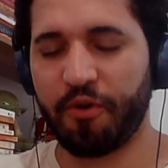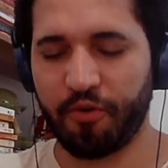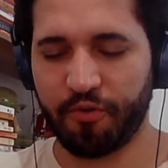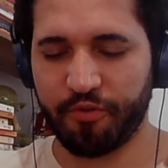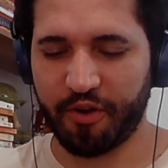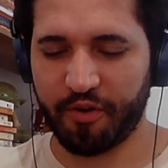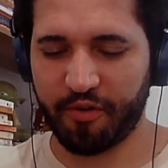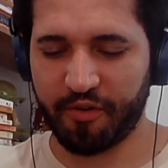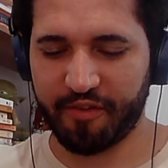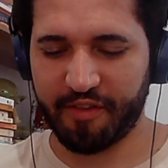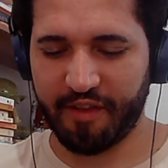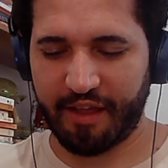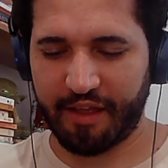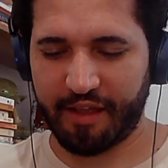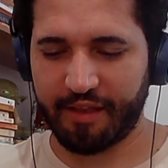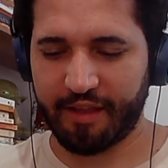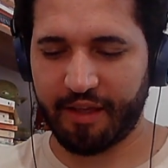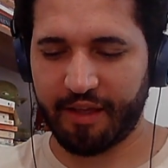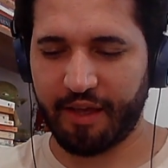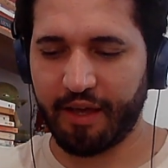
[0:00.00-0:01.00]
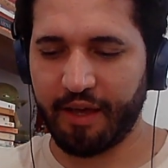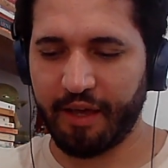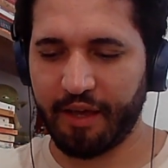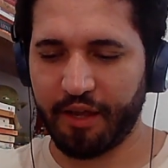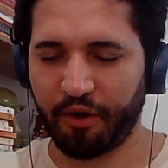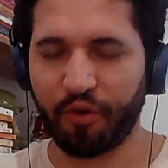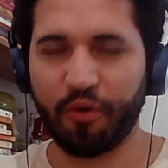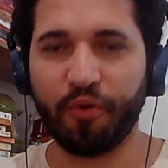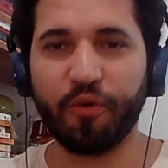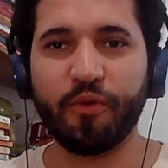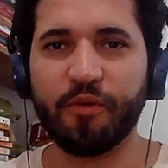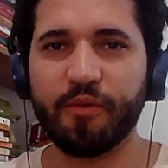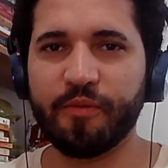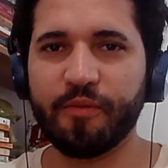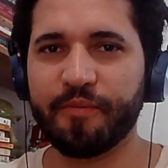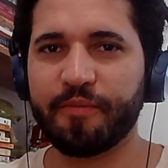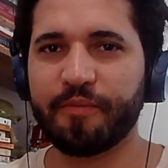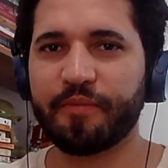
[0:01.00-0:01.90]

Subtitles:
or there is like the erhu.